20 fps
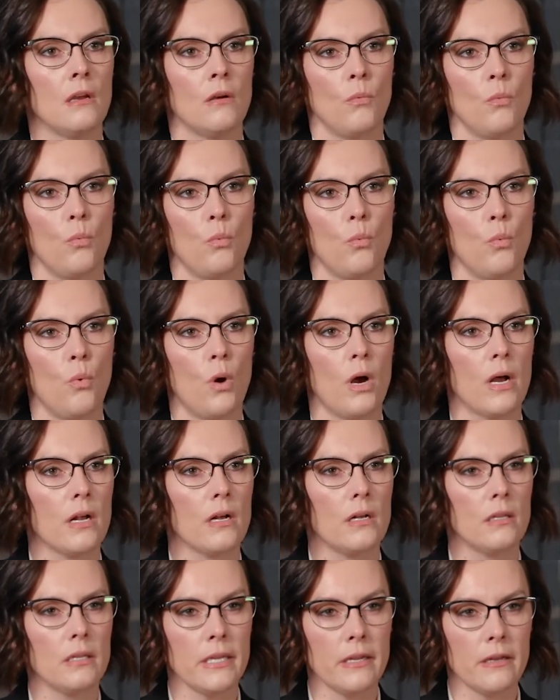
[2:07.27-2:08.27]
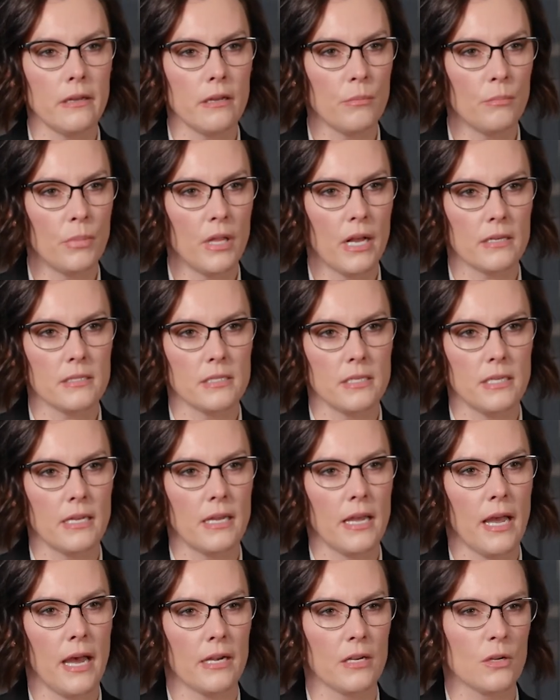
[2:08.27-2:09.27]
What CLIA complexity
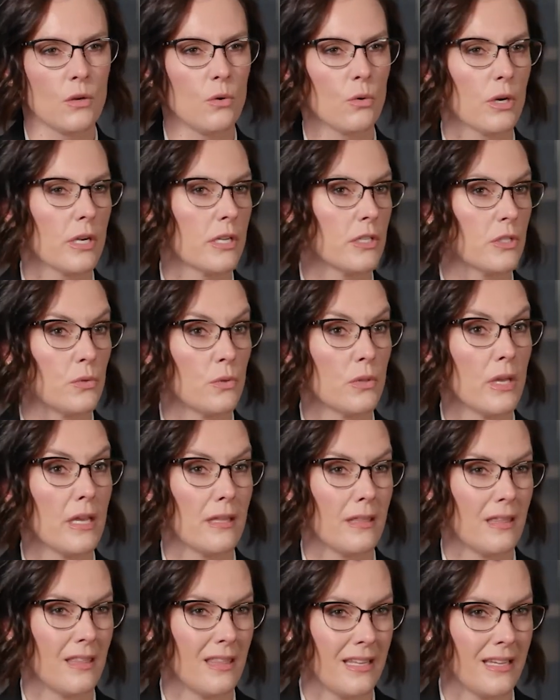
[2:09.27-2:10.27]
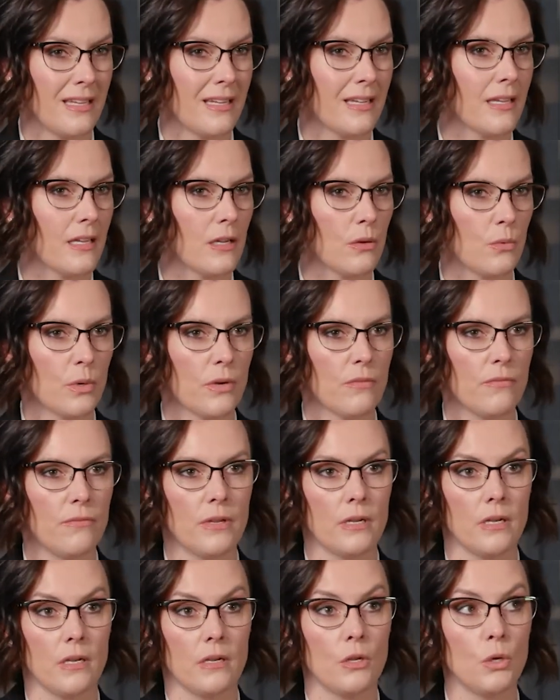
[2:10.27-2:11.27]
category do they think it would
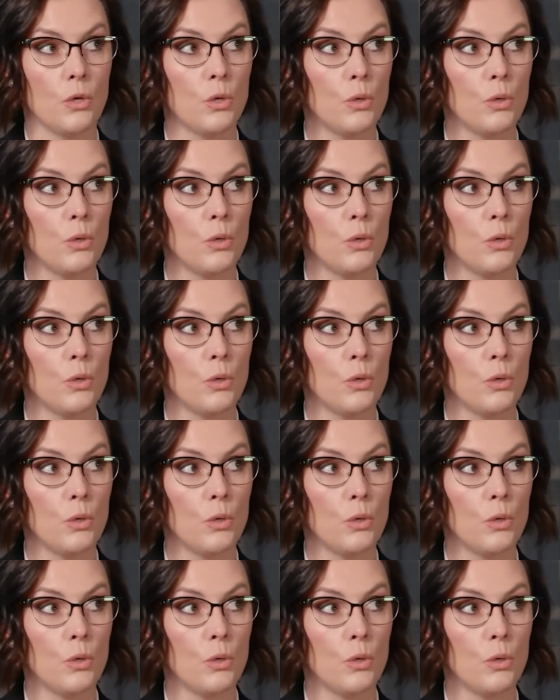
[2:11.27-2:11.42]
fit in?